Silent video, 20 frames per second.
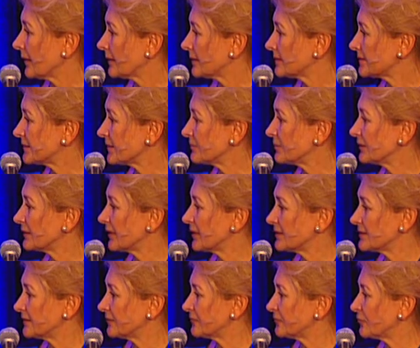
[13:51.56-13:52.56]

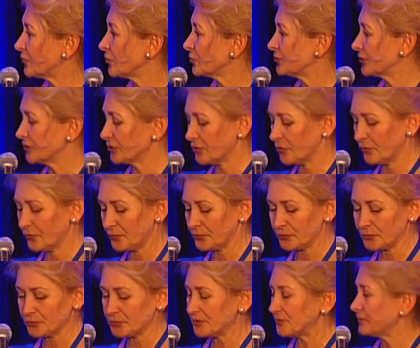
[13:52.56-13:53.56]
stabilize the folding of
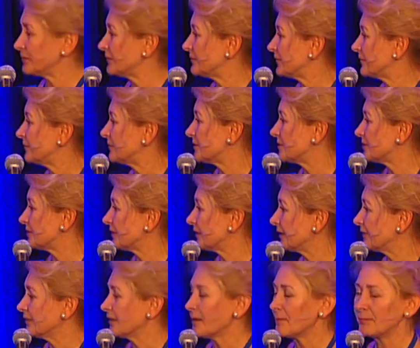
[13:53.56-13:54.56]
mutant
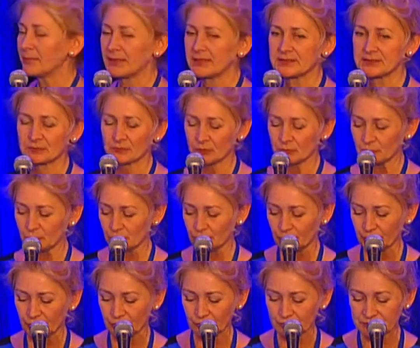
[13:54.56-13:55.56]
P53 by small
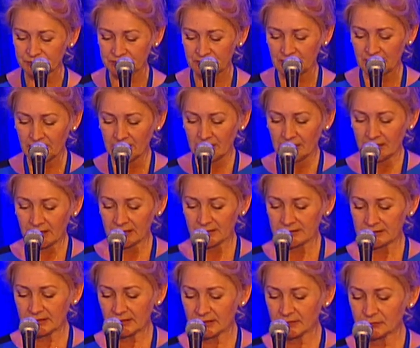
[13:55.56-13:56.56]
molecules.
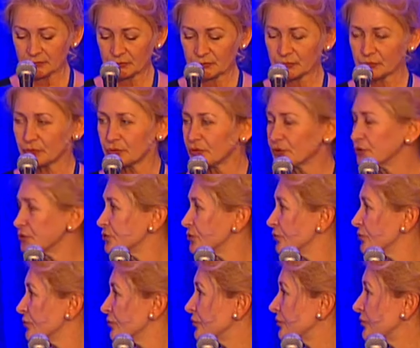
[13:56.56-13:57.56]
And I'm not going
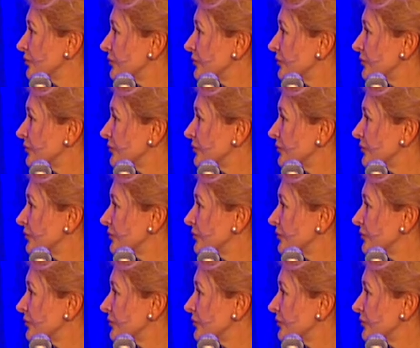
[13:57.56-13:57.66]
to